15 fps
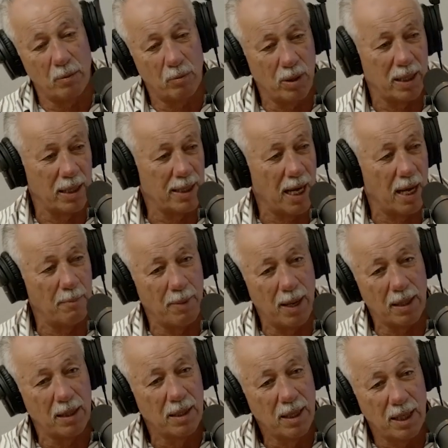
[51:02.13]
When he came
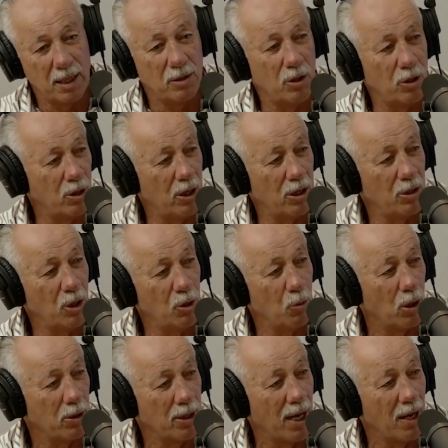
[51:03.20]
back, he knew
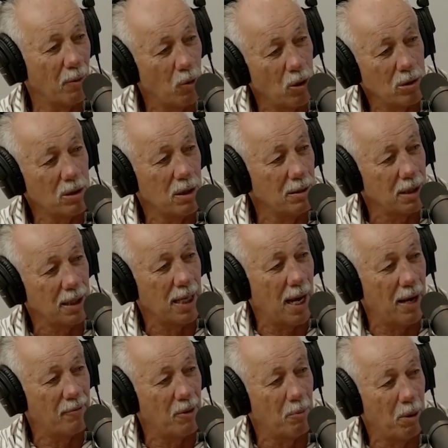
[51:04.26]
what gun it was because he
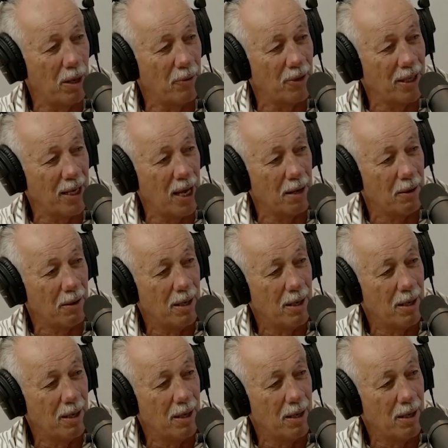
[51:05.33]
gave the bloke the gun.